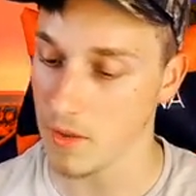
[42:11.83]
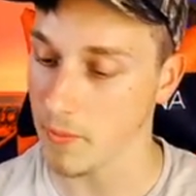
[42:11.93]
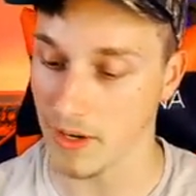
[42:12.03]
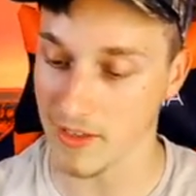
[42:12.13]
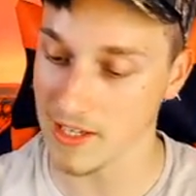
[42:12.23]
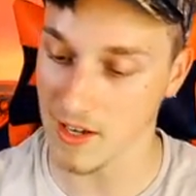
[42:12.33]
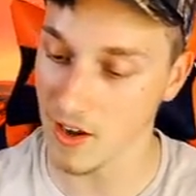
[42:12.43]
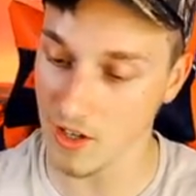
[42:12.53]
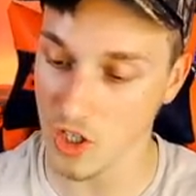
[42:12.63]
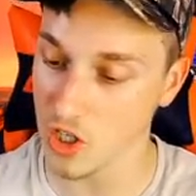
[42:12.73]
But this
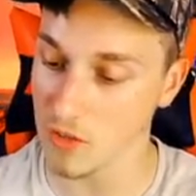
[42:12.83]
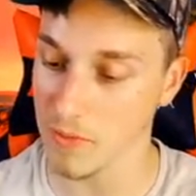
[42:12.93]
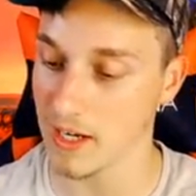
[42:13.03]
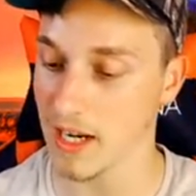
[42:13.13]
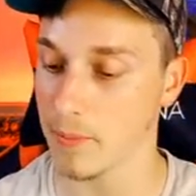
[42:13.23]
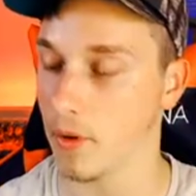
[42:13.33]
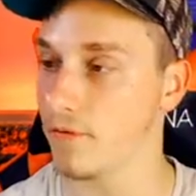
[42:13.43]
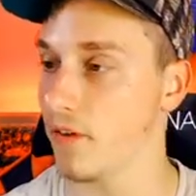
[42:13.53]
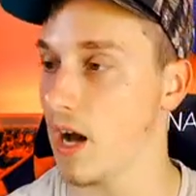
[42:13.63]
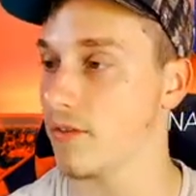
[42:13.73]
card shouldn't be an
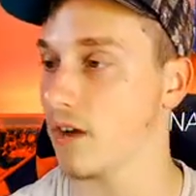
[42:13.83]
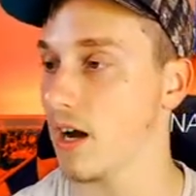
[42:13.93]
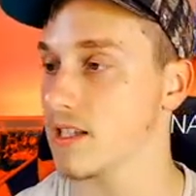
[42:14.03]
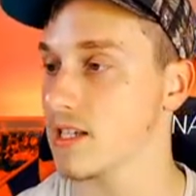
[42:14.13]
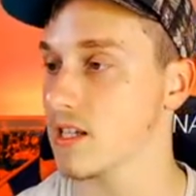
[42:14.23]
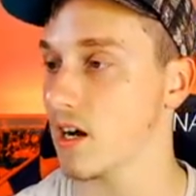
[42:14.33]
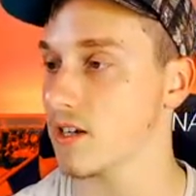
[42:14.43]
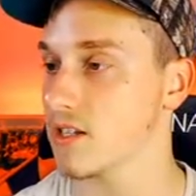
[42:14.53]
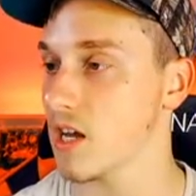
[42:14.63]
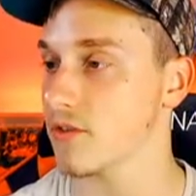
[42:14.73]
8.5, guys. This card
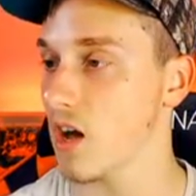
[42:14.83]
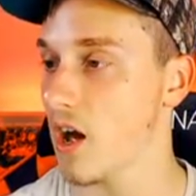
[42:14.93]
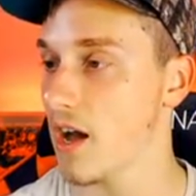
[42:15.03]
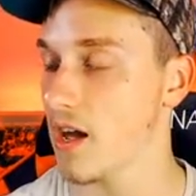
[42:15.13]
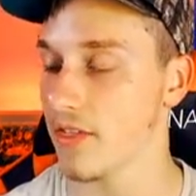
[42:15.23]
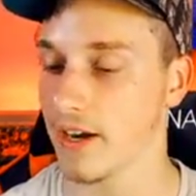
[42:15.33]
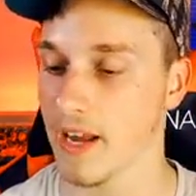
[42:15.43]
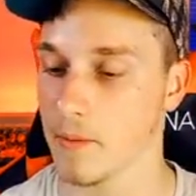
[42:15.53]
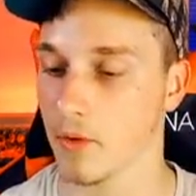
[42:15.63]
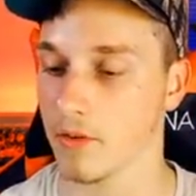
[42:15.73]
deserves higher than
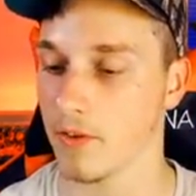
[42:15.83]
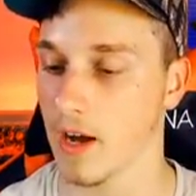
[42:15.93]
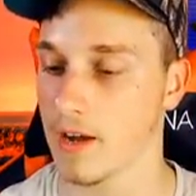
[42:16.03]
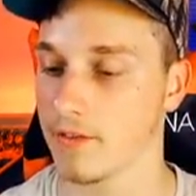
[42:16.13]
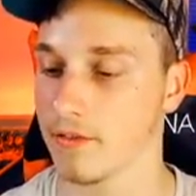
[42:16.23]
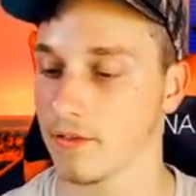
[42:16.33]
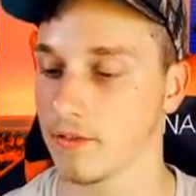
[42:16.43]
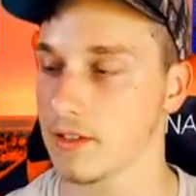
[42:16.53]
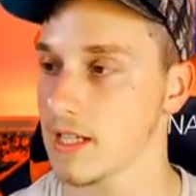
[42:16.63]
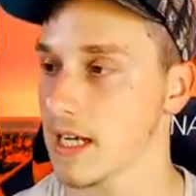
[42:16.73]
an 8.5.
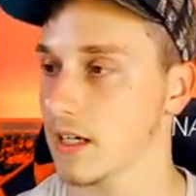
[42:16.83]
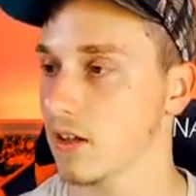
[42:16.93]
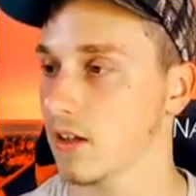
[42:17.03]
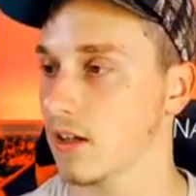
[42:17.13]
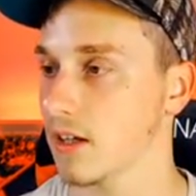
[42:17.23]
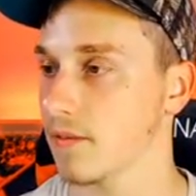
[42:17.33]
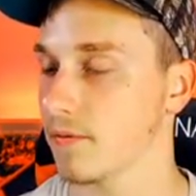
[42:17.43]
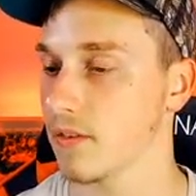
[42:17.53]
Take a little look at it.